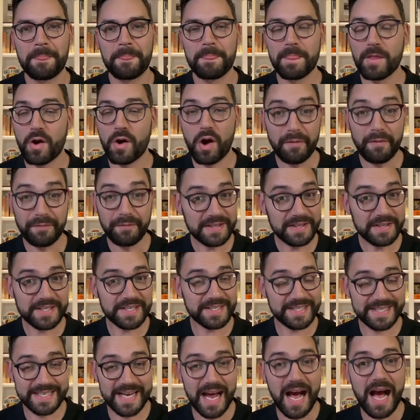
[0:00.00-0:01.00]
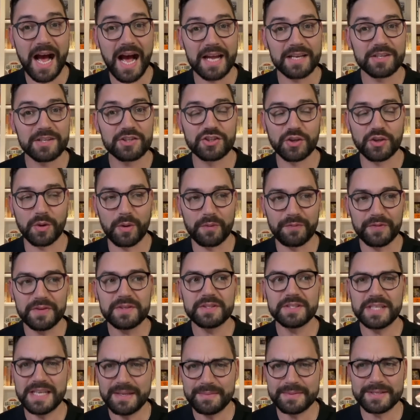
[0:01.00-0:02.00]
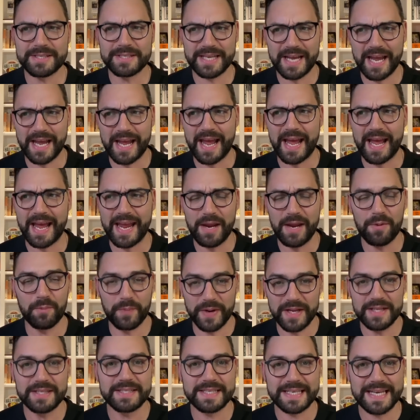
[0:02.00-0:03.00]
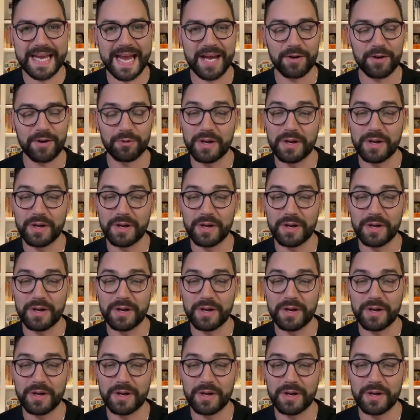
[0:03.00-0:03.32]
Offense is not. So if this team is 8 wins again,